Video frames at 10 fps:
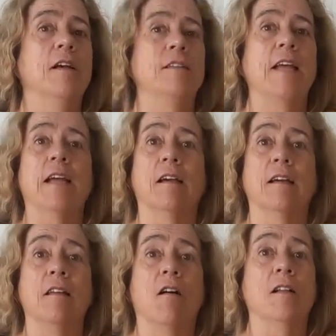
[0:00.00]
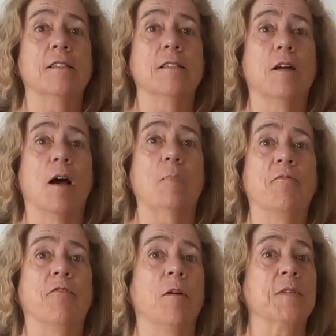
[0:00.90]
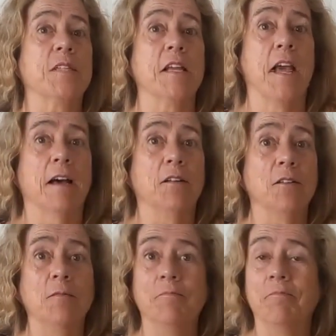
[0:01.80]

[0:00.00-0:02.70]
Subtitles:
could take a nonstop from Seattle,